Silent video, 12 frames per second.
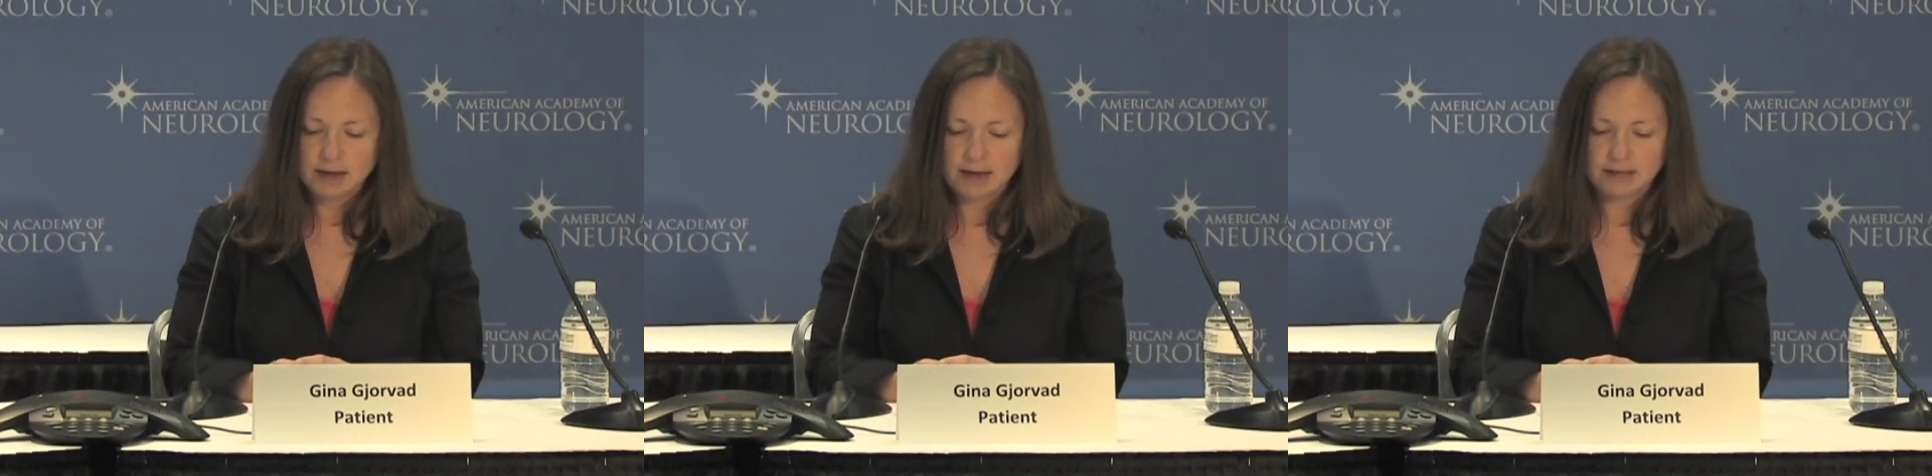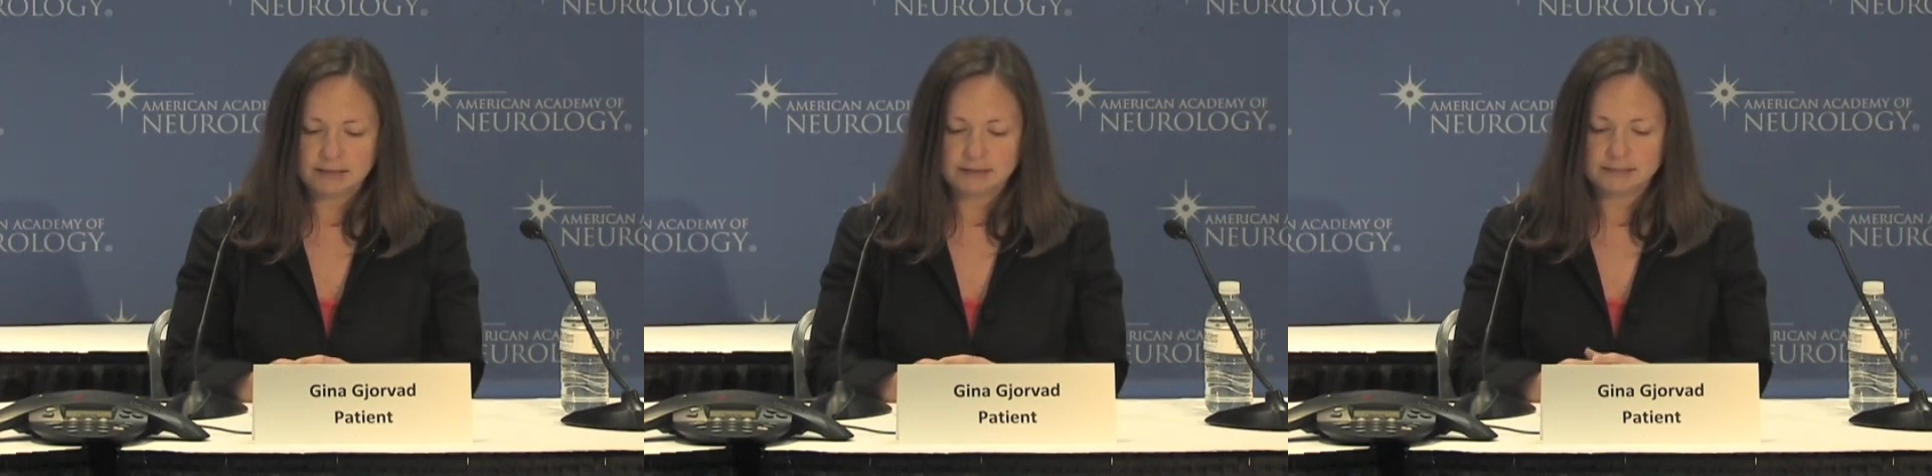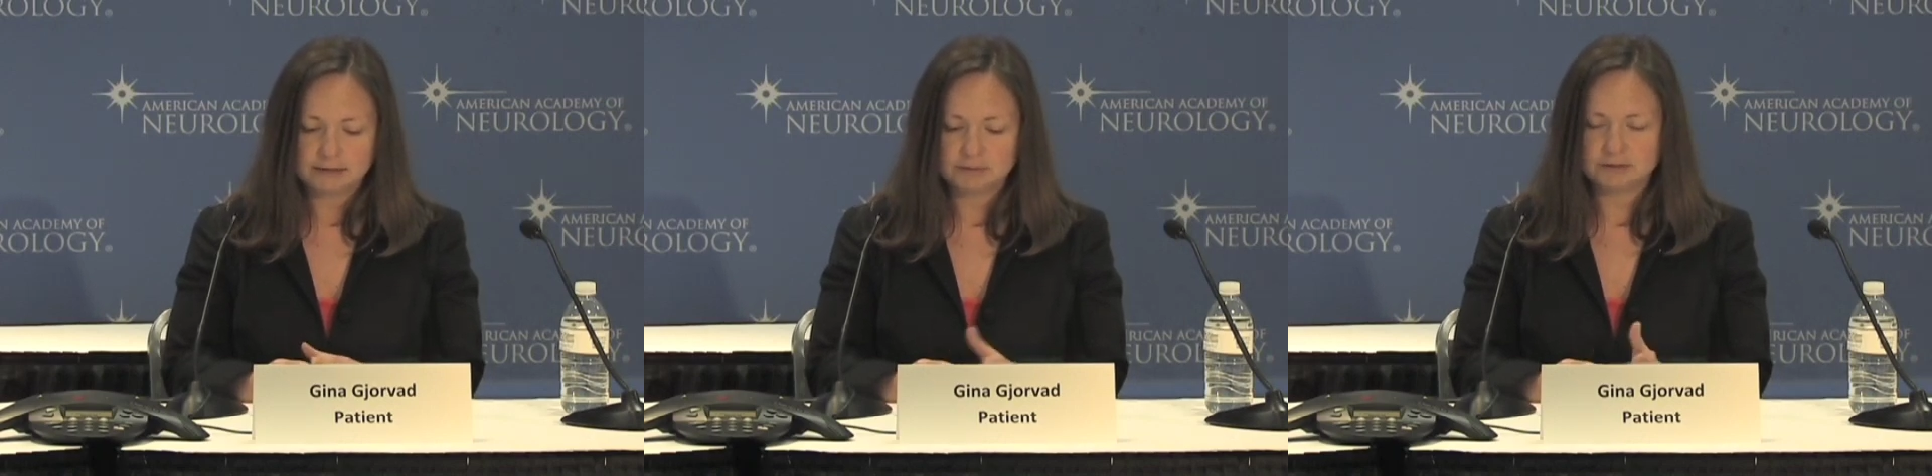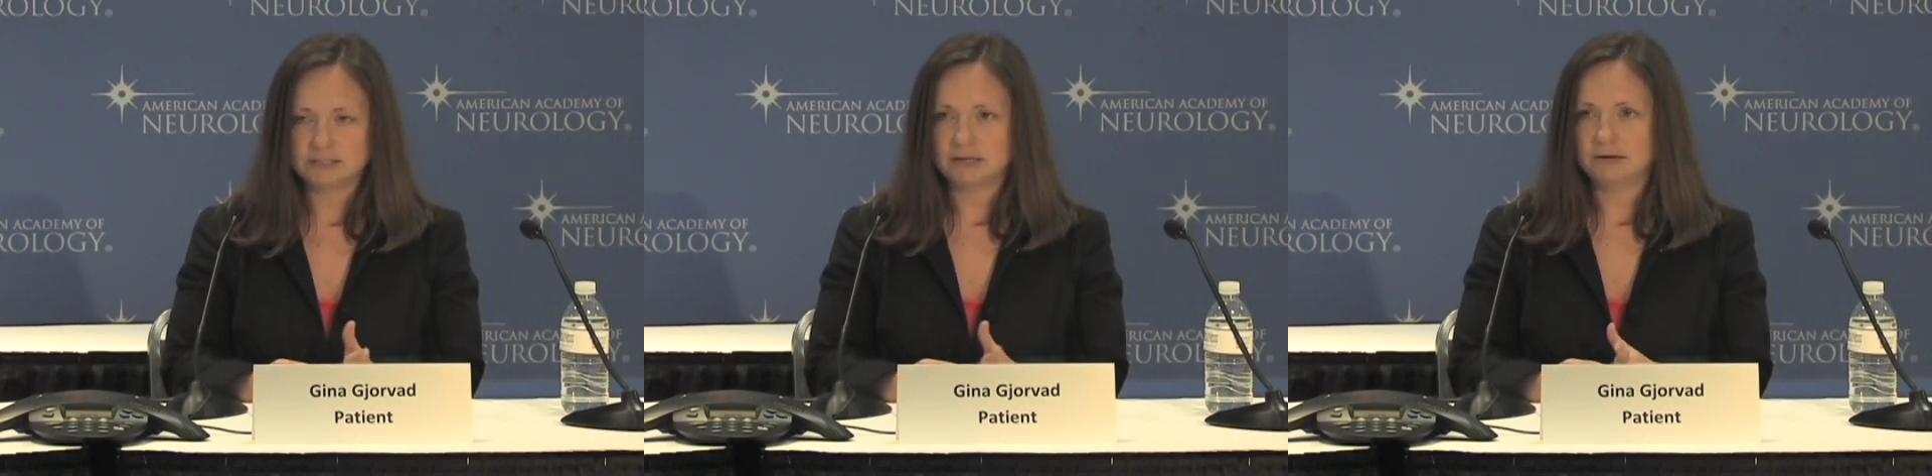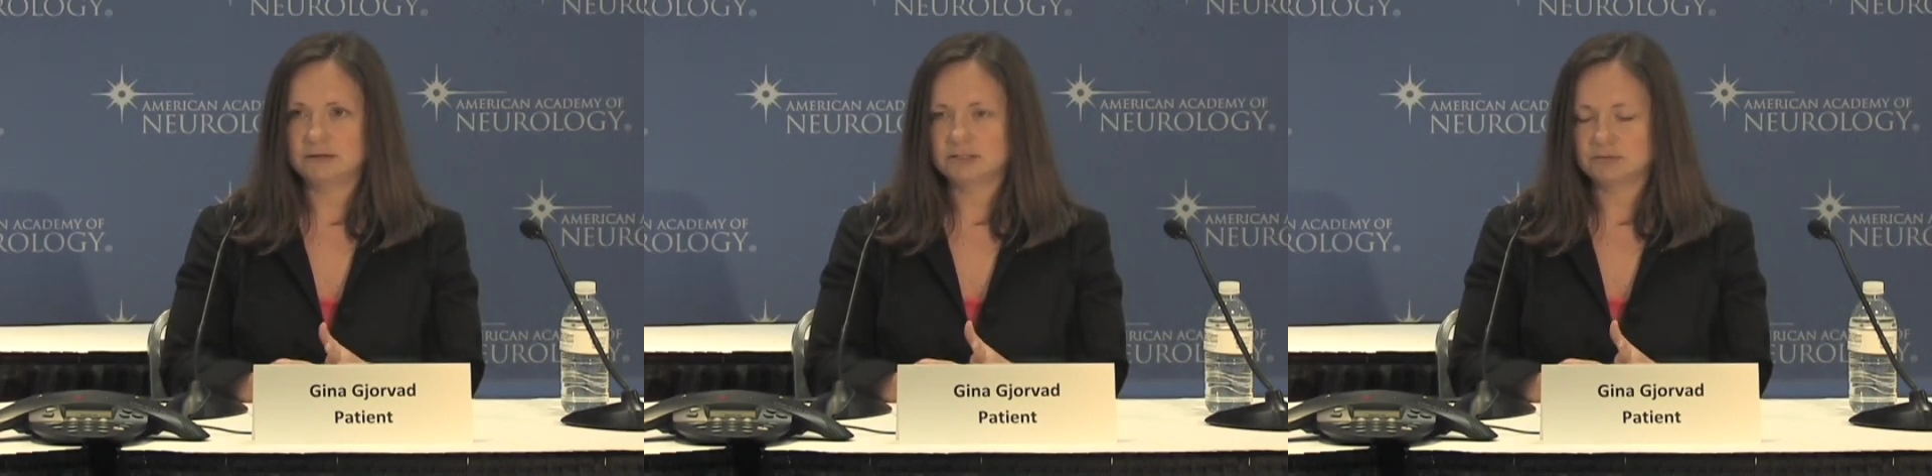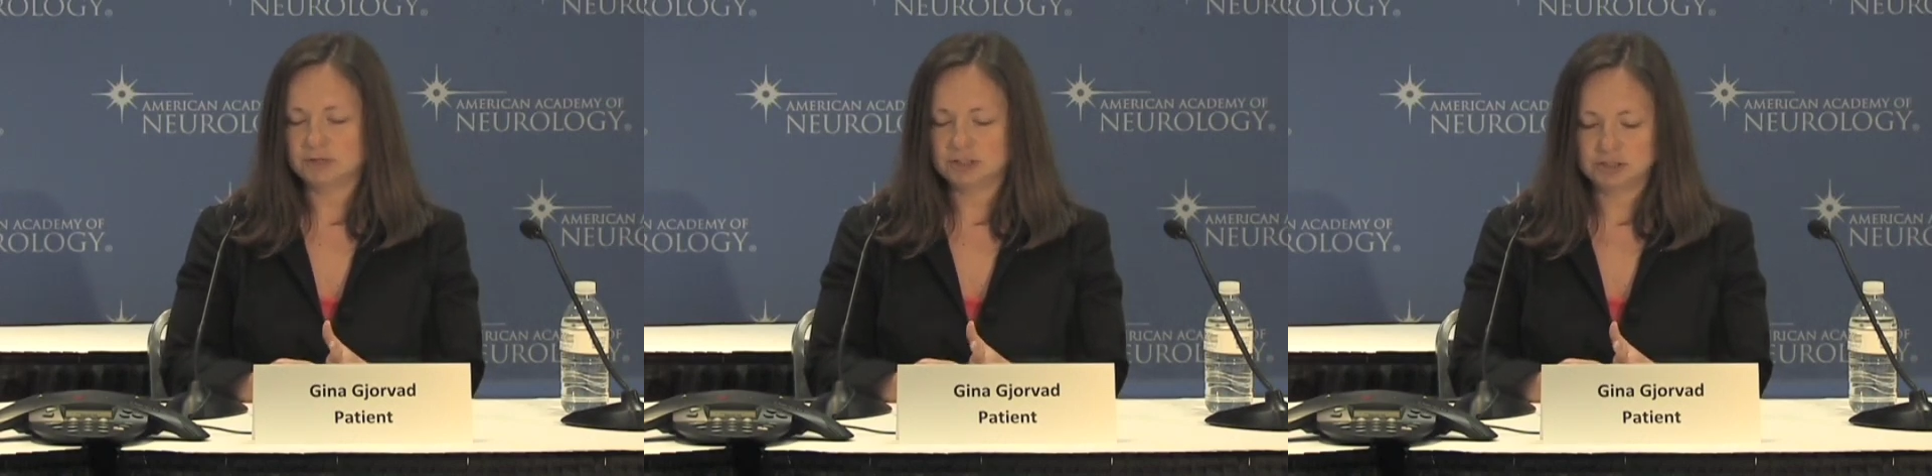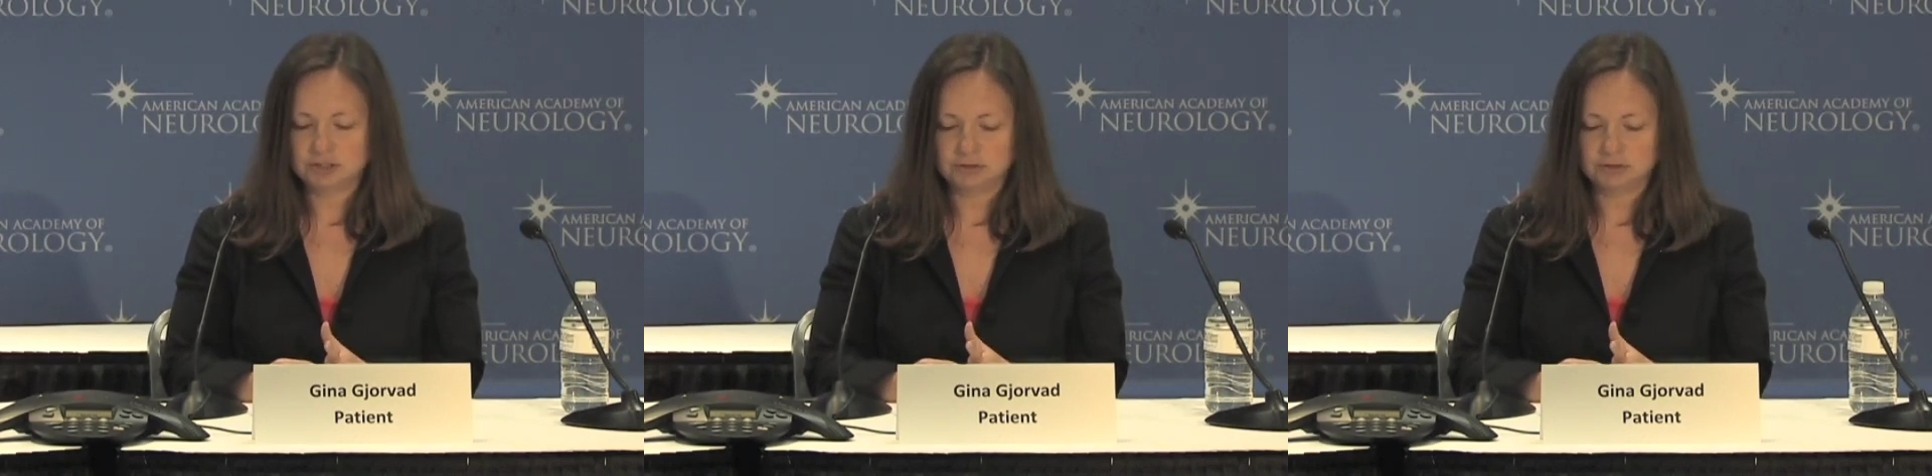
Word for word: At that time, I was then switched